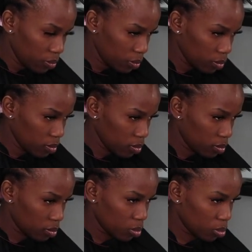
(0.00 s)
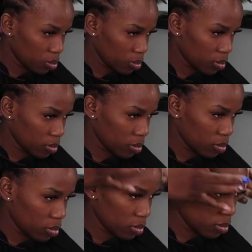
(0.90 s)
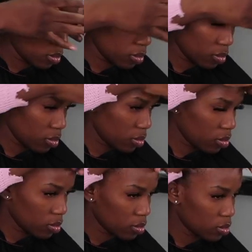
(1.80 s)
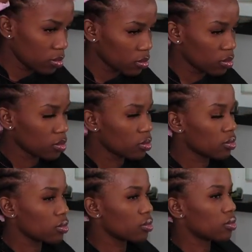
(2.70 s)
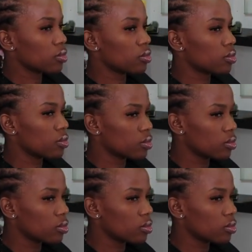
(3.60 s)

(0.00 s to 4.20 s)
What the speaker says: No words are spoken by the person on screen.